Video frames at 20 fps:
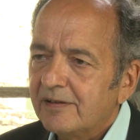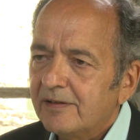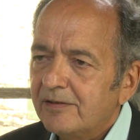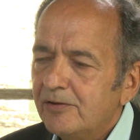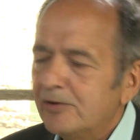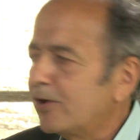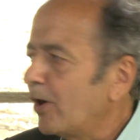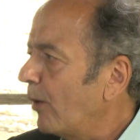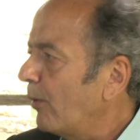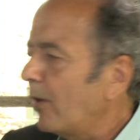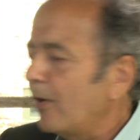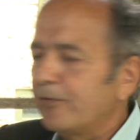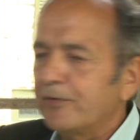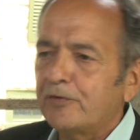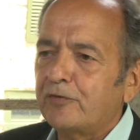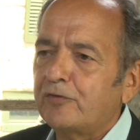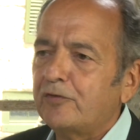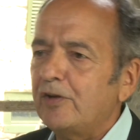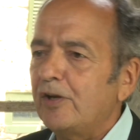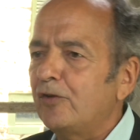You go
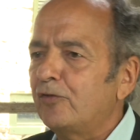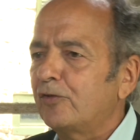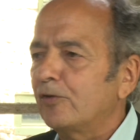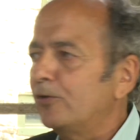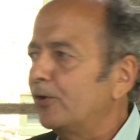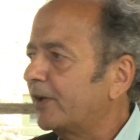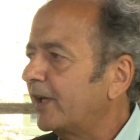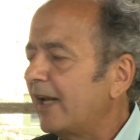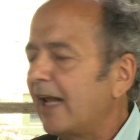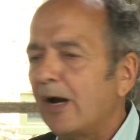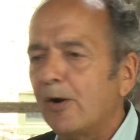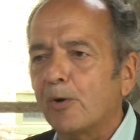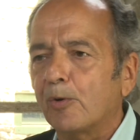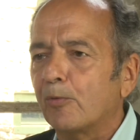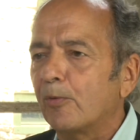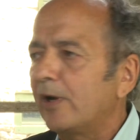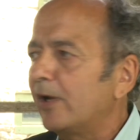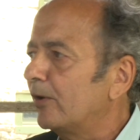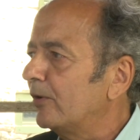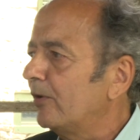overseas, you look at our
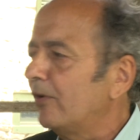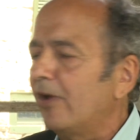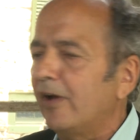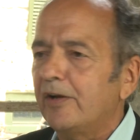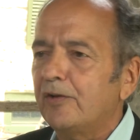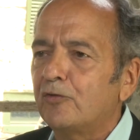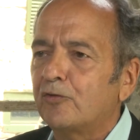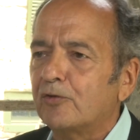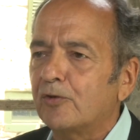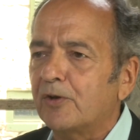rail lines,